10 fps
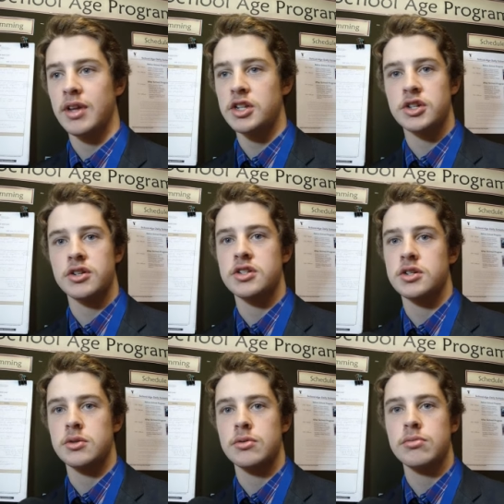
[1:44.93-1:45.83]
nature
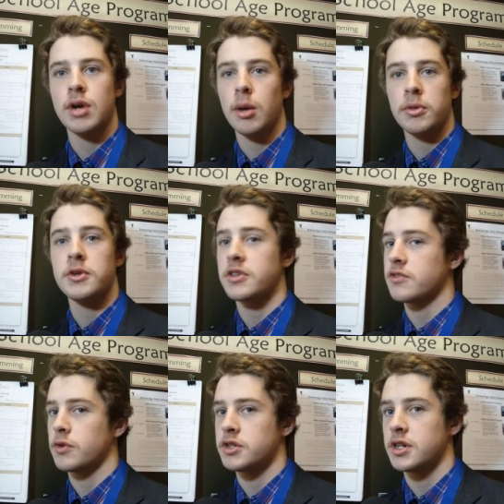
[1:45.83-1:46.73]
to help those
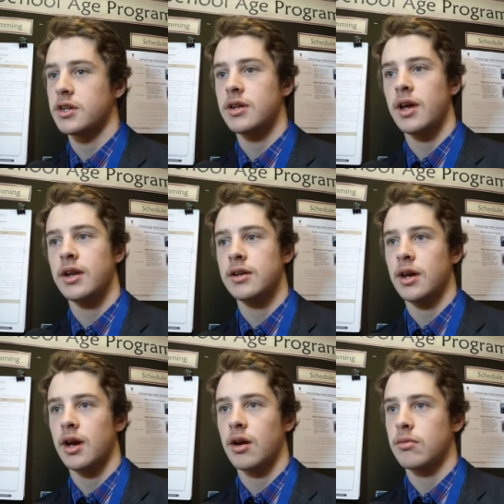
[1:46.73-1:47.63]
less fortunate.
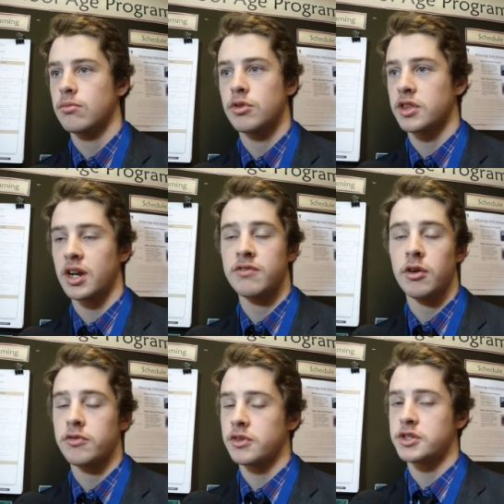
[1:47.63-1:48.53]
And uh, with getting
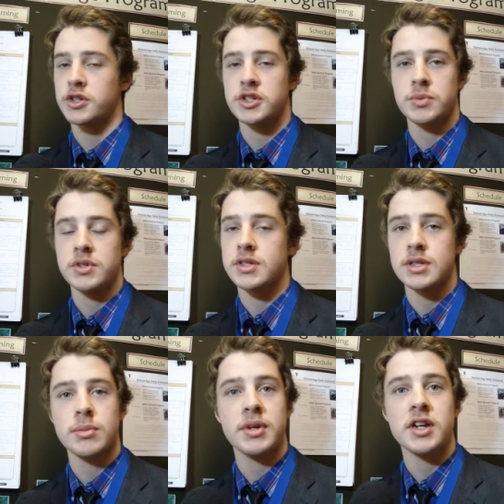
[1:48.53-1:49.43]
involved Free the Children
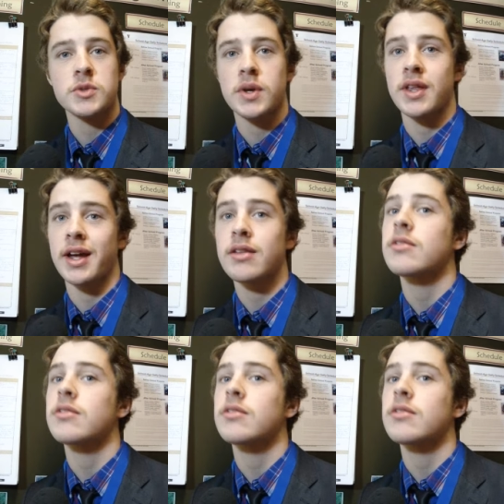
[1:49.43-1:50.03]
was the biggest way that